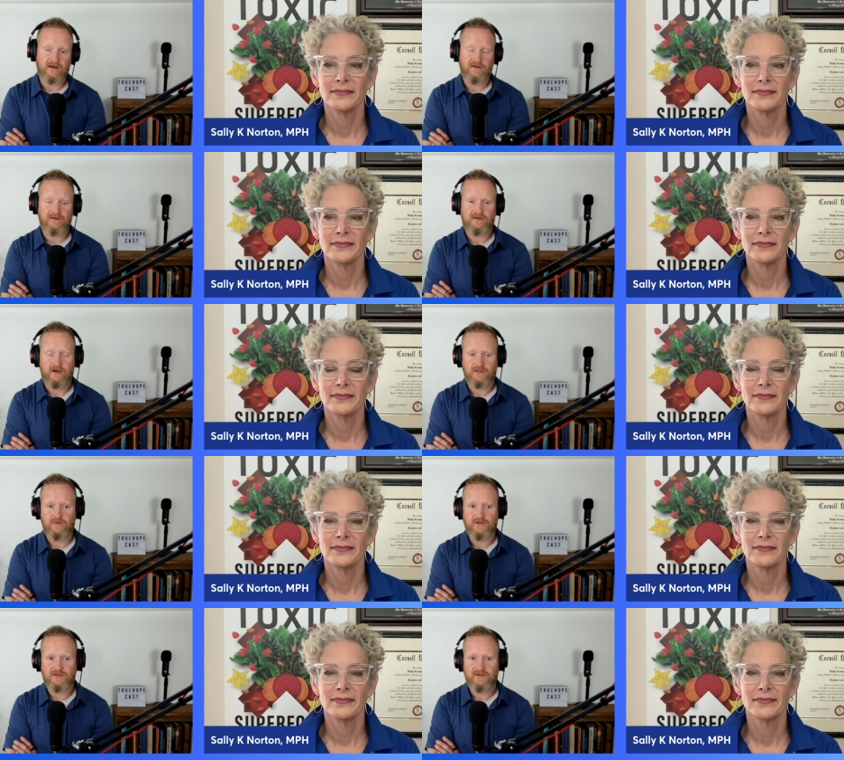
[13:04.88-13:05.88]
Speaker 1: go to
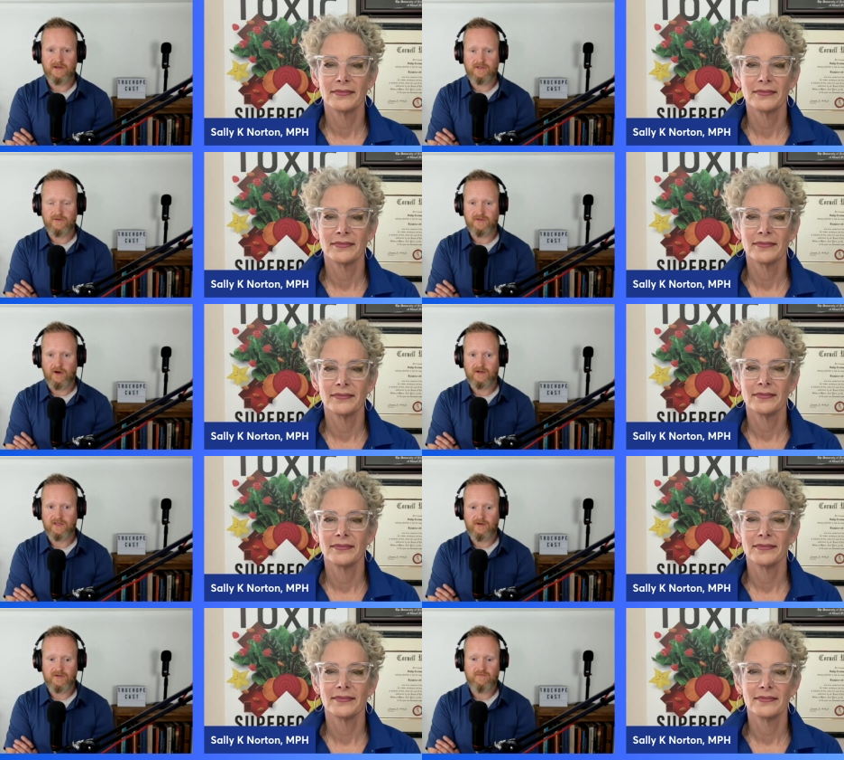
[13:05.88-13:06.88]
a doctor
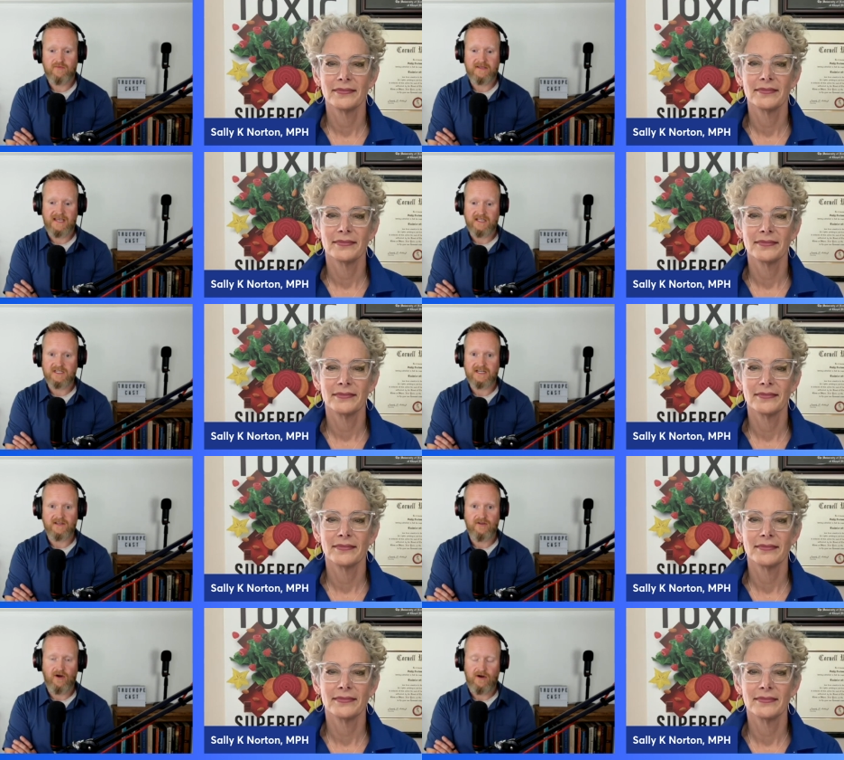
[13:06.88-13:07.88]
who's potentially
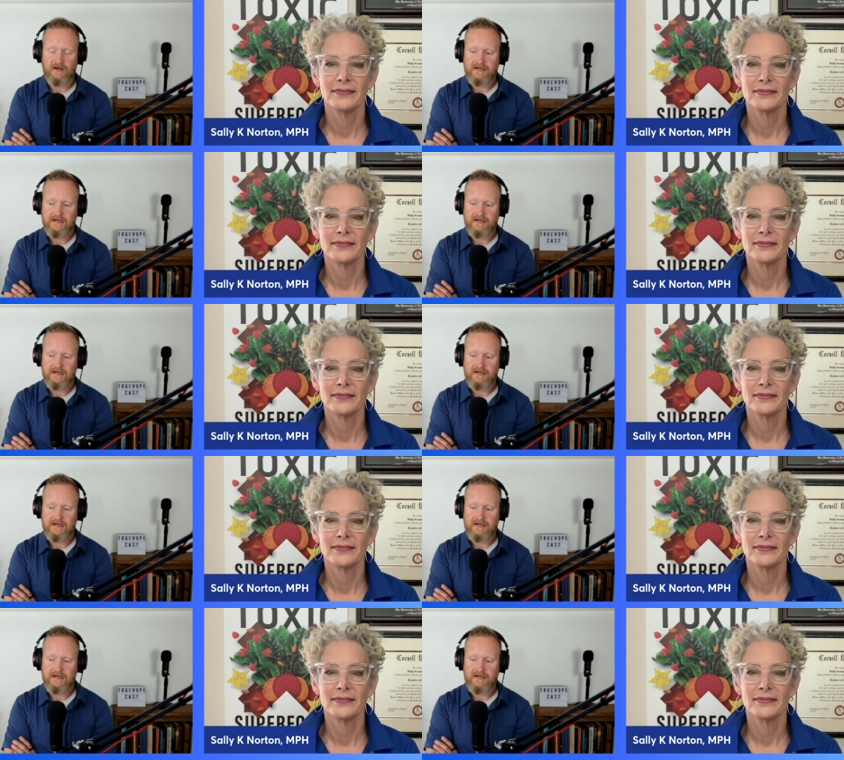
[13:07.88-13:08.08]
not